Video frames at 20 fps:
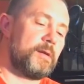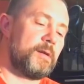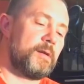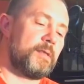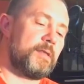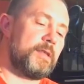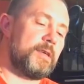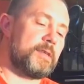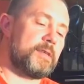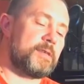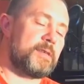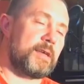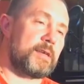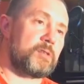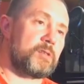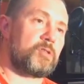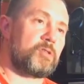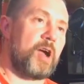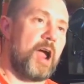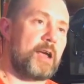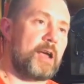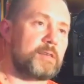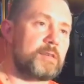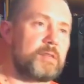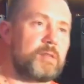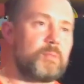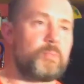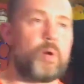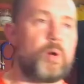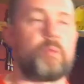these six tracks to
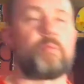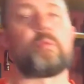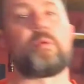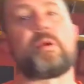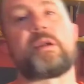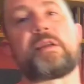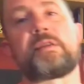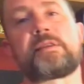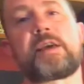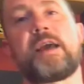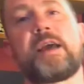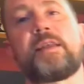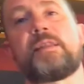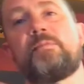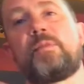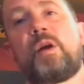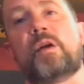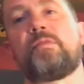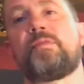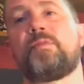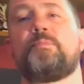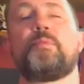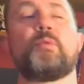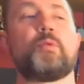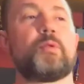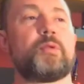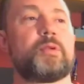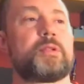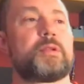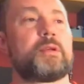the point where we can take them off the
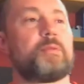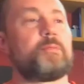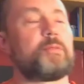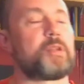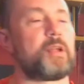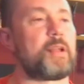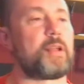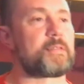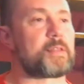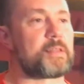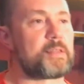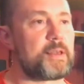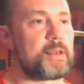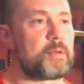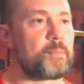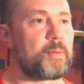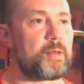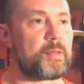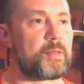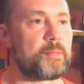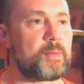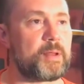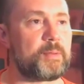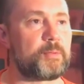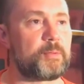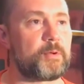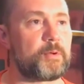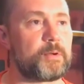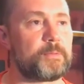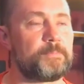board and we don't have to think about them
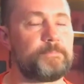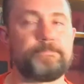anymore.